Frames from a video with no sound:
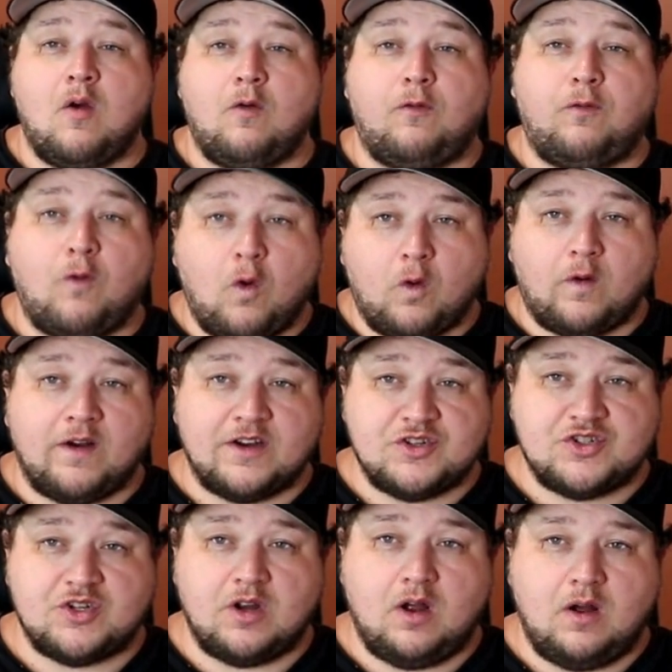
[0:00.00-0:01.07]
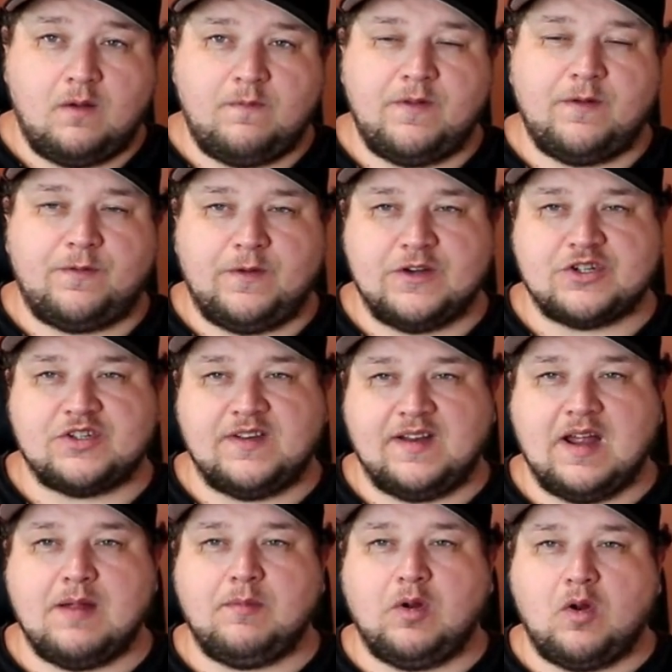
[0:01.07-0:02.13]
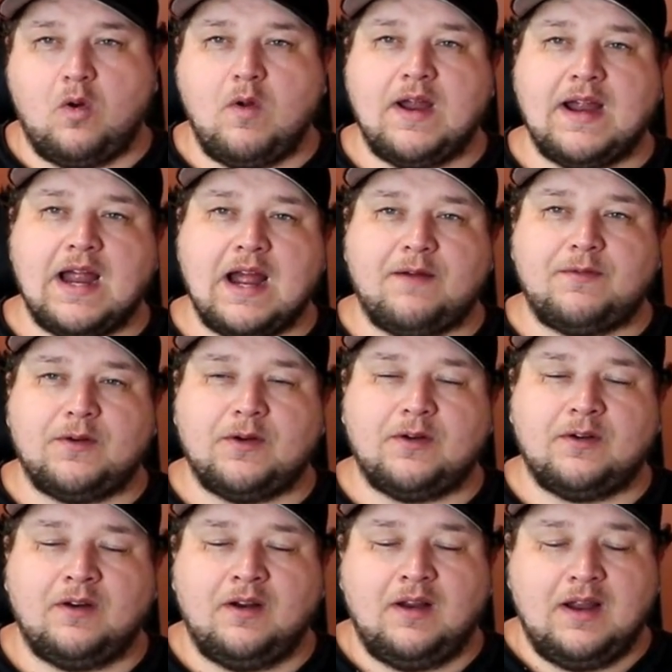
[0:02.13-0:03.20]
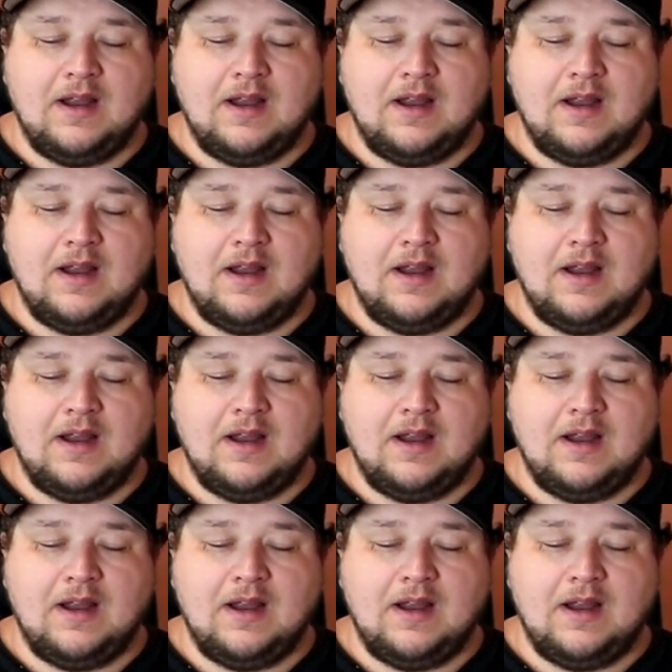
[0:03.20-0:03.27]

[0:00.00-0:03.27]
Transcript: forage of the fish that I'm going after.